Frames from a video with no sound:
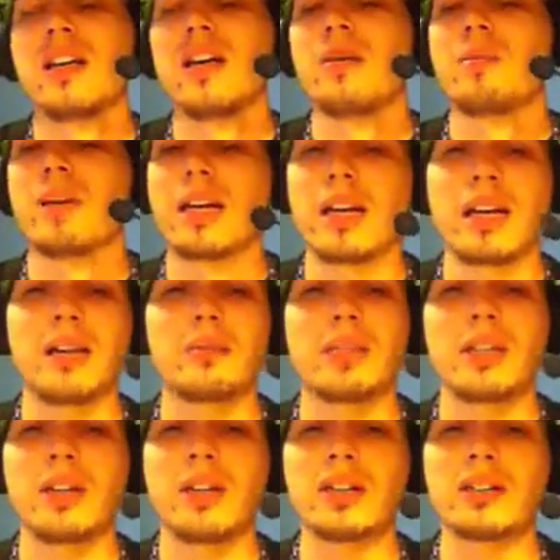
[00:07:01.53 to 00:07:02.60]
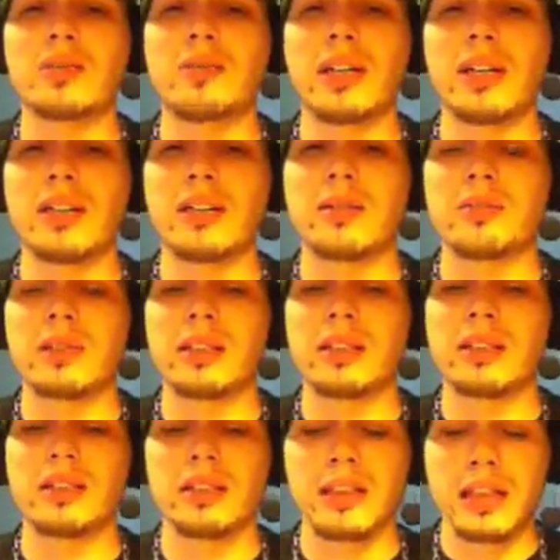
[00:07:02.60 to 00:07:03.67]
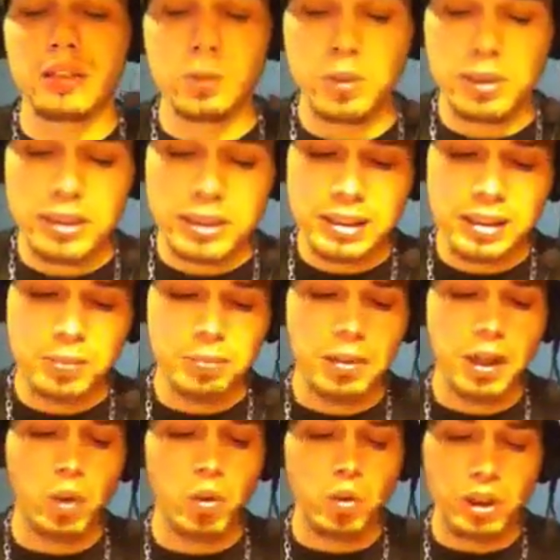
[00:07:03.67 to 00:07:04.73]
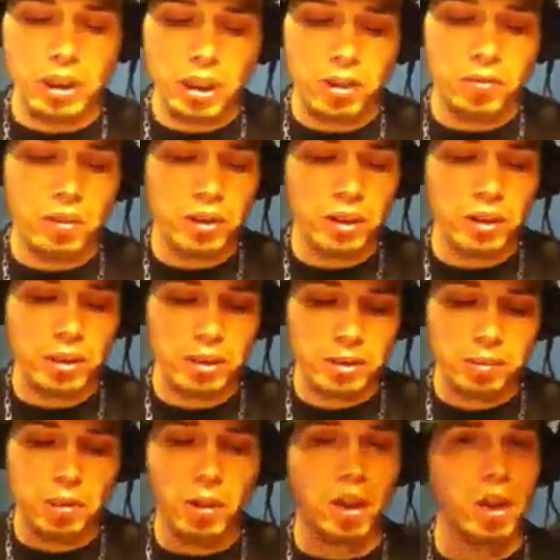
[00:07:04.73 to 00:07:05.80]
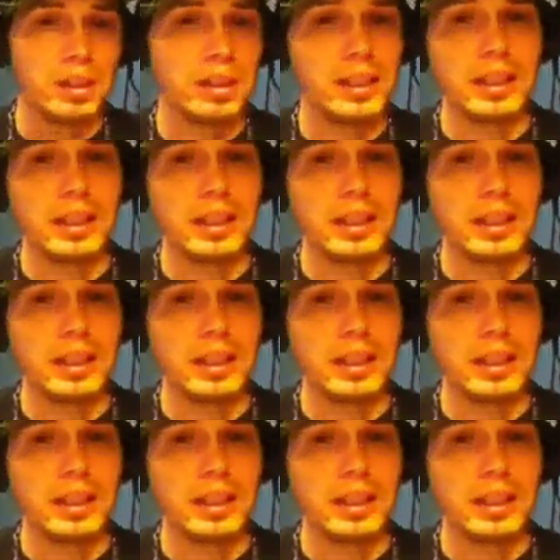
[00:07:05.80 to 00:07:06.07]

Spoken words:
But I gotta be honest, man. I mean, that's what this is about. Recovery. It's about honest.